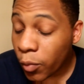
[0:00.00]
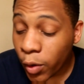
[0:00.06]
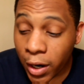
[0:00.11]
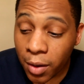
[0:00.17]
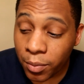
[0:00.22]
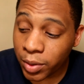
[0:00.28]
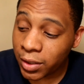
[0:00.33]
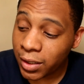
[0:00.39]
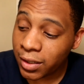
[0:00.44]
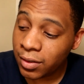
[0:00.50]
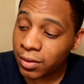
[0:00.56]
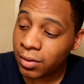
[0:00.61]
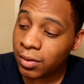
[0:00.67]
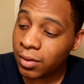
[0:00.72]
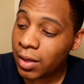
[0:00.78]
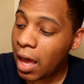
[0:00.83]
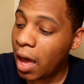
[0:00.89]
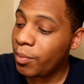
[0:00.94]
rambling.
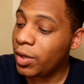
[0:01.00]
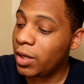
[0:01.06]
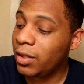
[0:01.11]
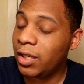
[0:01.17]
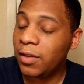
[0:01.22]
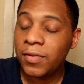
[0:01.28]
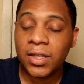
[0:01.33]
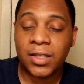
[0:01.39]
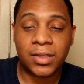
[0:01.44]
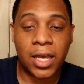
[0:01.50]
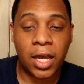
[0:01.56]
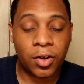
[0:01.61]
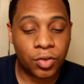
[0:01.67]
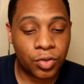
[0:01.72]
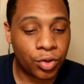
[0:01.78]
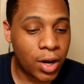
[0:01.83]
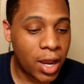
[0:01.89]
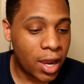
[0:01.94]
I'm going to give this utter
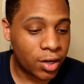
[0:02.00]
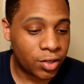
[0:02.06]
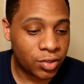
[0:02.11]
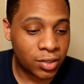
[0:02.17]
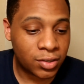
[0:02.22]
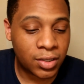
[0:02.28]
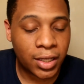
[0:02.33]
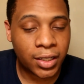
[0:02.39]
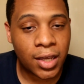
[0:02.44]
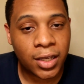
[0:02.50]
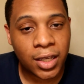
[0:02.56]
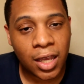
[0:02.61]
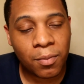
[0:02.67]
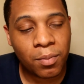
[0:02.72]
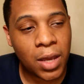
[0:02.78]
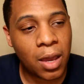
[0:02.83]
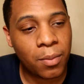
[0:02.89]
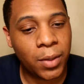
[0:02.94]
trash, just like I
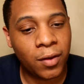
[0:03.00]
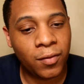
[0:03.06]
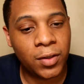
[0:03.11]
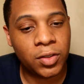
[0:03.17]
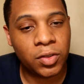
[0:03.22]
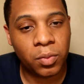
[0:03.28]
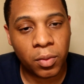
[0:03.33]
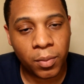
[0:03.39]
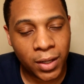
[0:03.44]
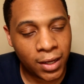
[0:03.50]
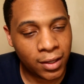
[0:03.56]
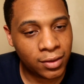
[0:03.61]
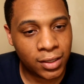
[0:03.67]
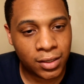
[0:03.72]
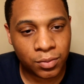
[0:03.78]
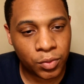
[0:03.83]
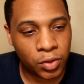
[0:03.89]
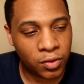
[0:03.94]
gave Batman v Superman.
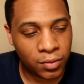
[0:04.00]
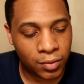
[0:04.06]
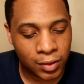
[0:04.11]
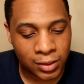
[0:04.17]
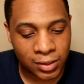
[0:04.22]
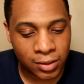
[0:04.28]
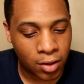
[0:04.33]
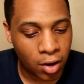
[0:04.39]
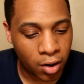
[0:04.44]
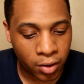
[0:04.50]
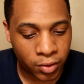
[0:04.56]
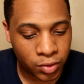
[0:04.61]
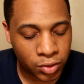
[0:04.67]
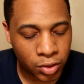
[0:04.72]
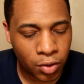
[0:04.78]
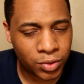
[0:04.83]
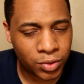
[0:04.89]
These movies are so